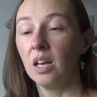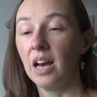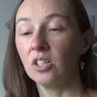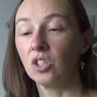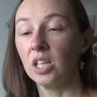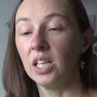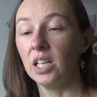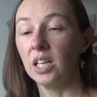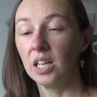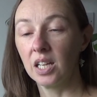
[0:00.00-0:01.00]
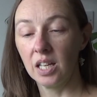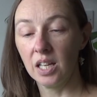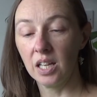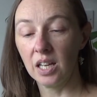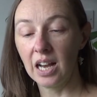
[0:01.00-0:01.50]
actually
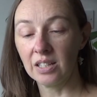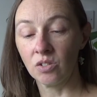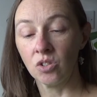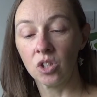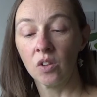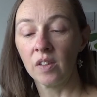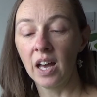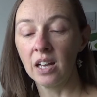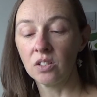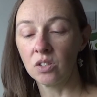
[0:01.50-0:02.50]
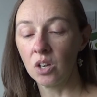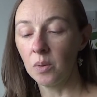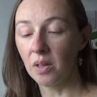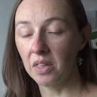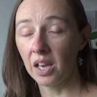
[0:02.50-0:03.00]
hasn't done that,
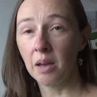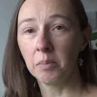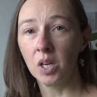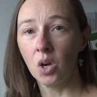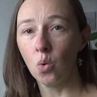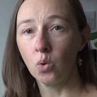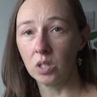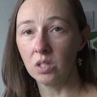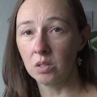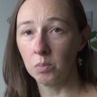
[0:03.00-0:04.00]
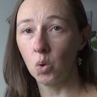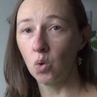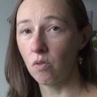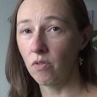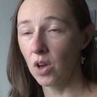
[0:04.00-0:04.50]
so I think I'm going to order some
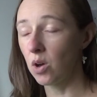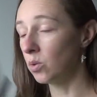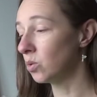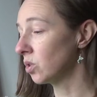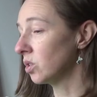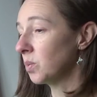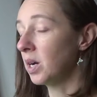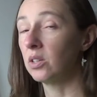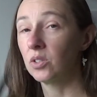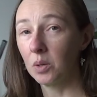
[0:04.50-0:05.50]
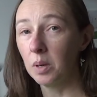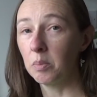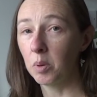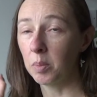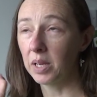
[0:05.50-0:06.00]
more of those as well. So
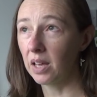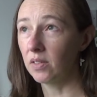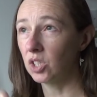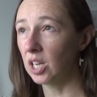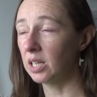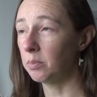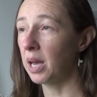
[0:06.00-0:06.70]
I'll probably get the jelly